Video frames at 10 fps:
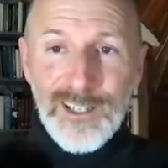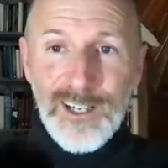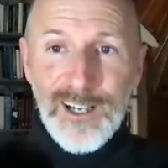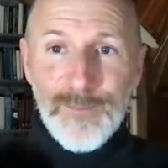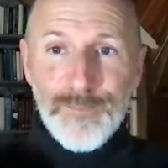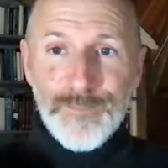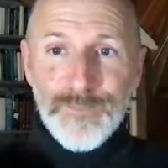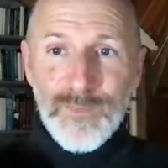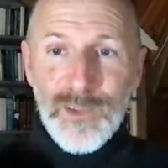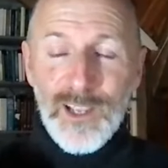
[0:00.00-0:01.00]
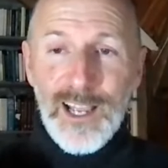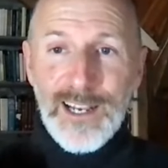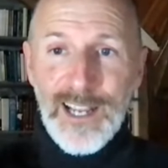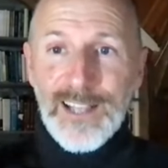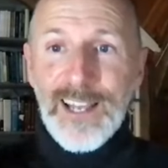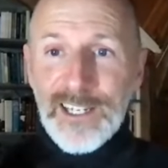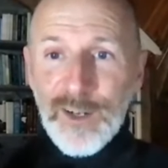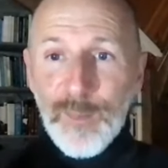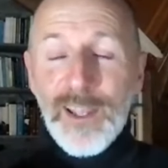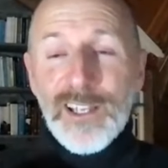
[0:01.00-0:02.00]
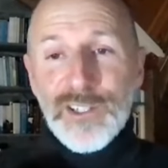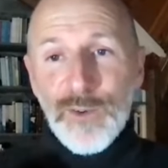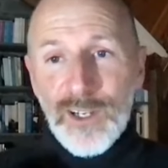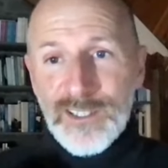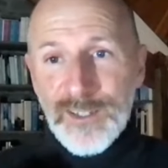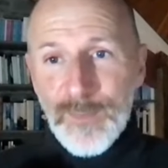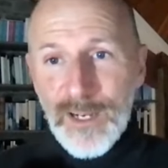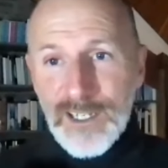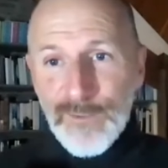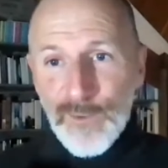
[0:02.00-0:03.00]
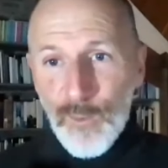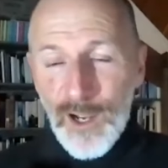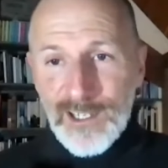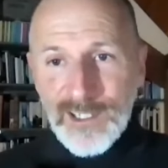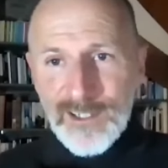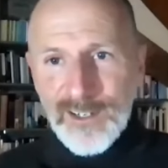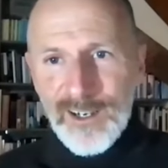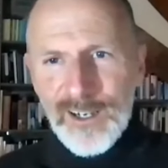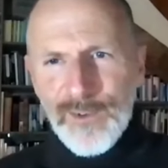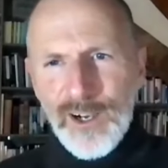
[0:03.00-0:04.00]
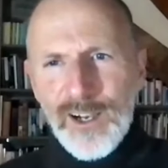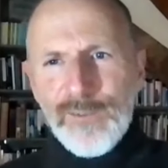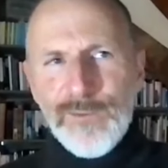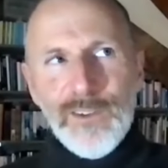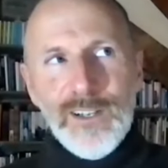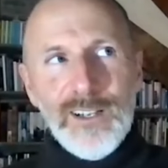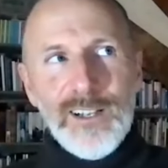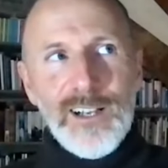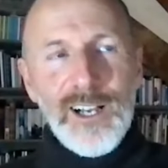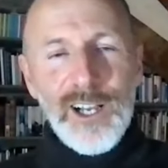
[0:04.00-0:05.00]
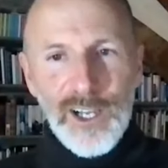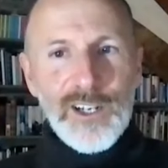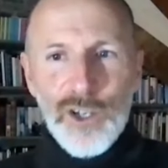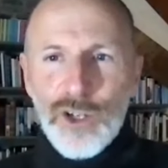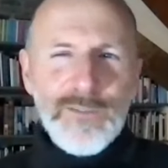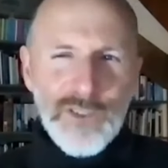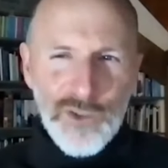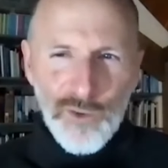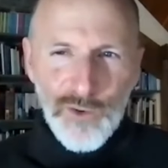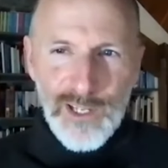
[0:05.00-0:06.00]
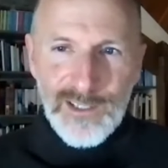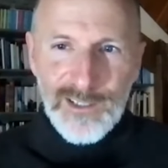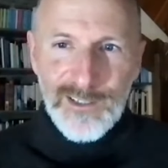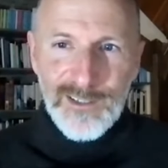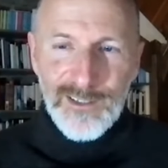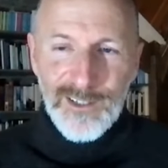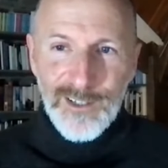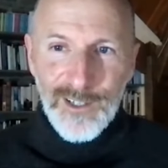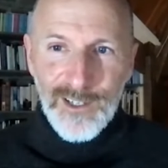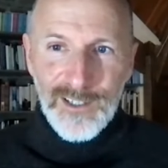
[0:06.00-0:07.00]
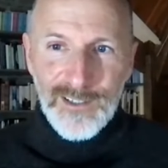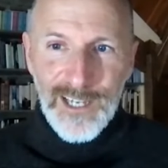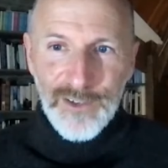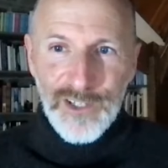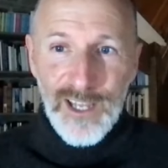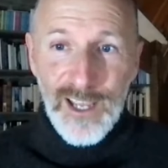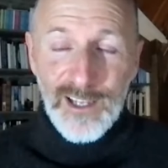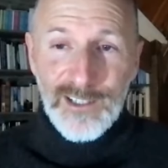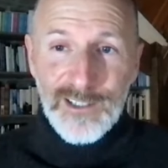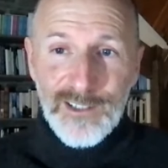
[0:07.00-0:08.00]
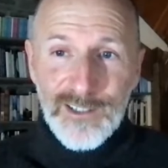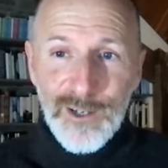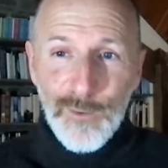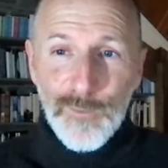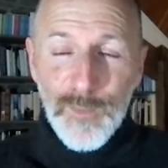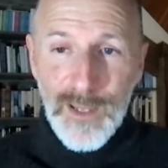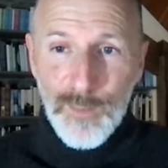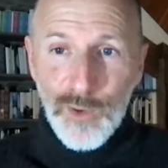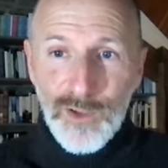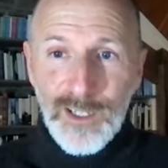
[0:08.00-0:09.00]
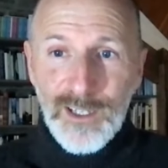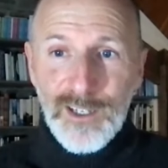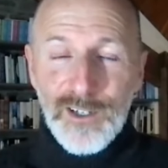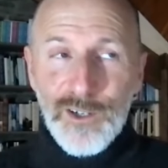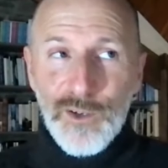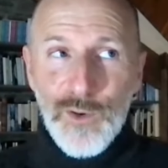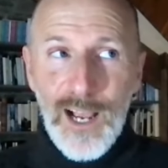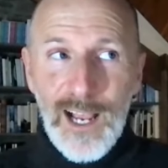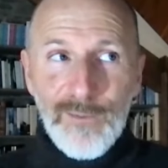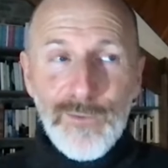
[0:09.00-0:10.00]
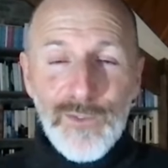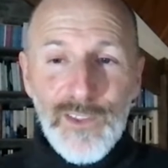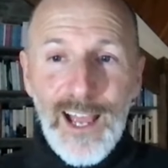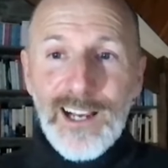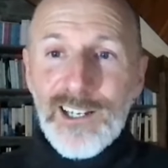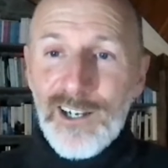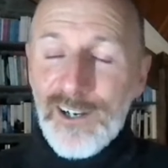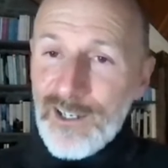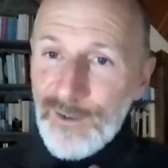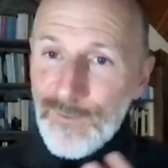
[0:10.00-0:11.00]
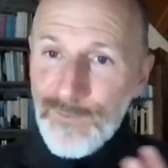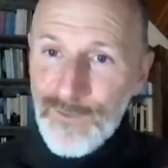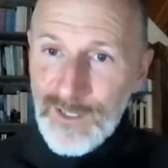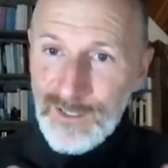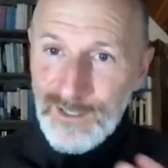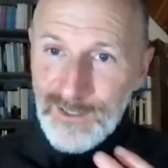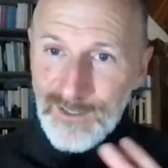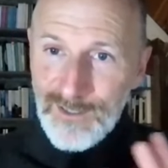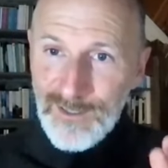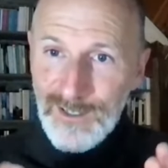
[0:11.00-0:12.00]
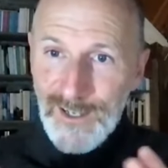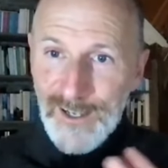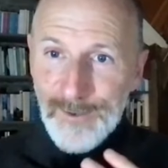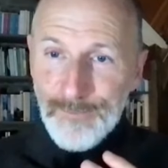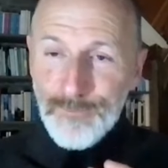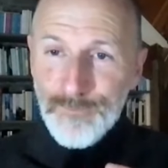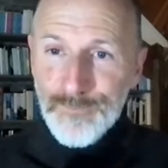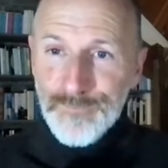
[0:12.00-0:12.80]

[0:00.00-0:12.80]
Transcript: Um, and, and that can appear to us in many different ways. And I, I've heard a lot of stories uh, down the years of people who have that kind of um,